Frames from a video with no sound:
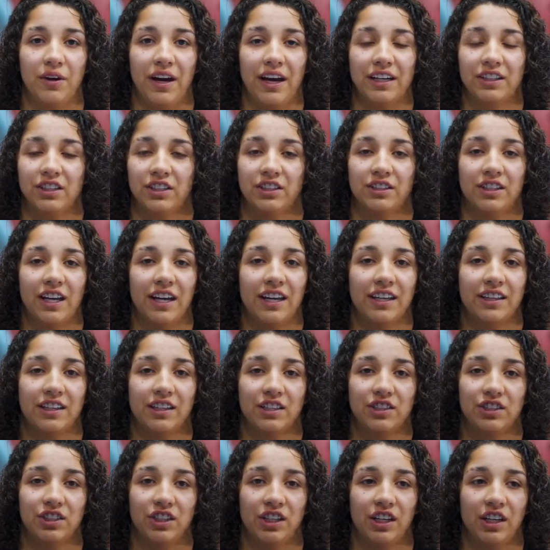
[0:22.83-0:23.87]
I just stay in the
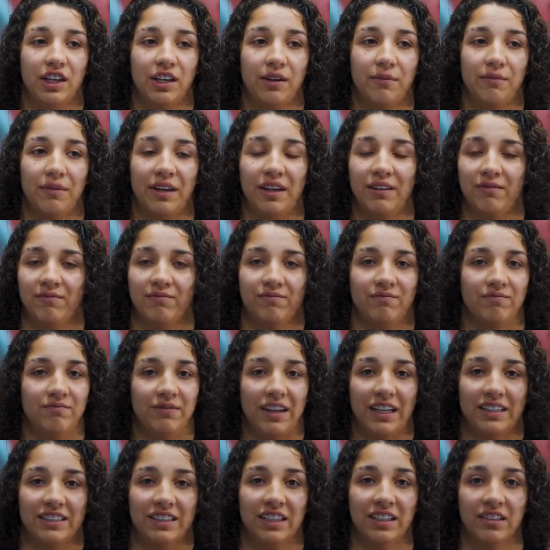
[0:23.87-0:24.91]
gym and
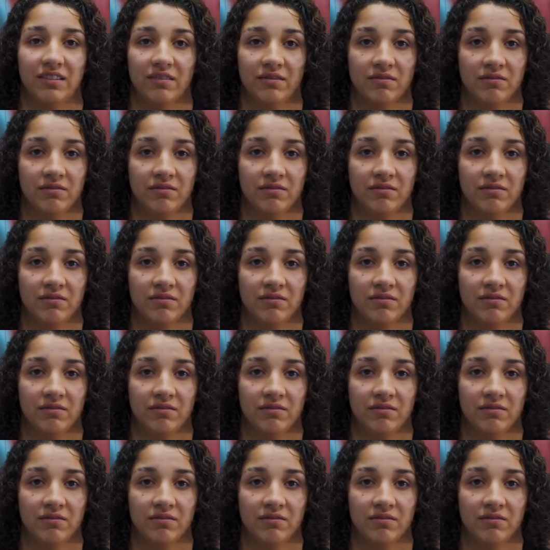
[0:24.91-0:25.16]
that's it.